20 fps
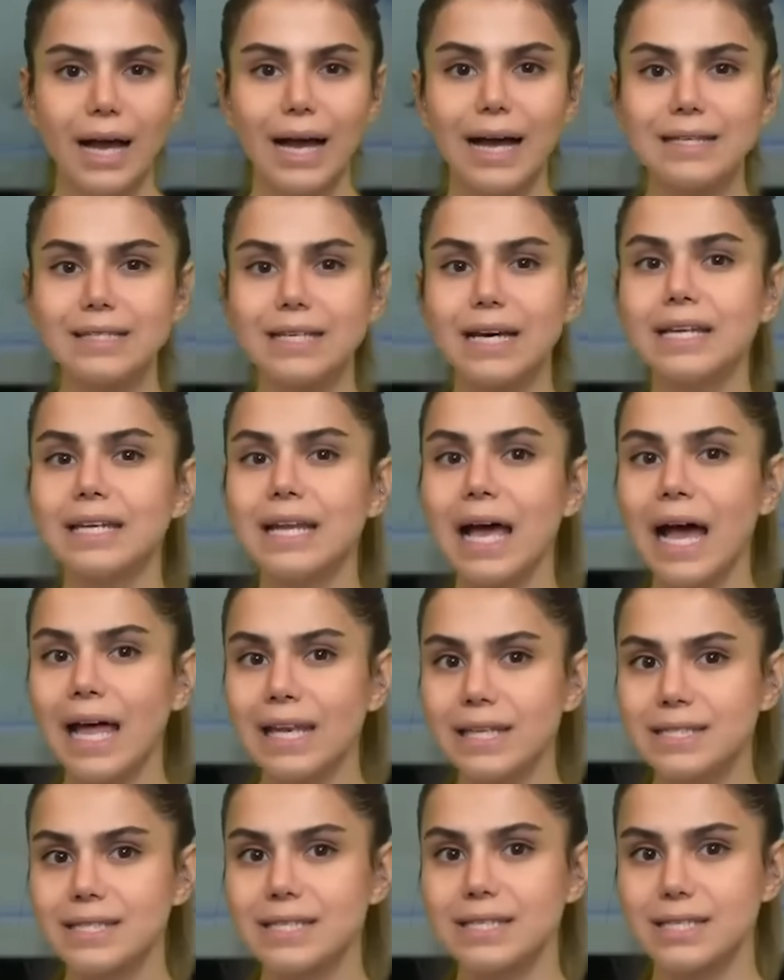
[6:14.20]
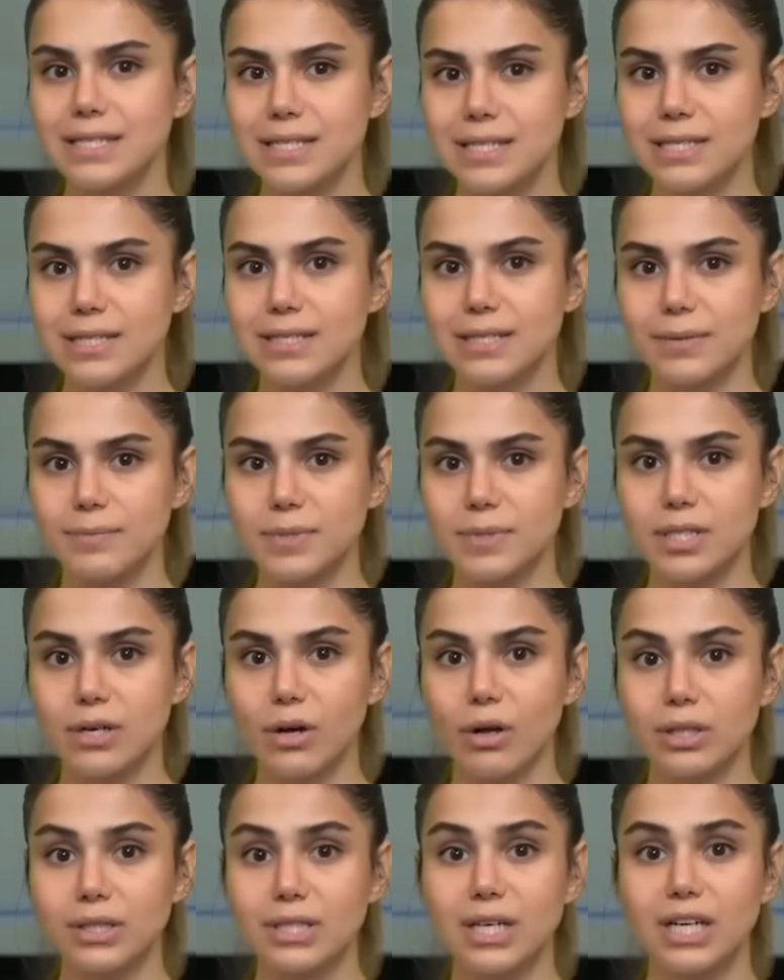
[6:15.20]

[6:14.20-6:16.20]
and analysis systems called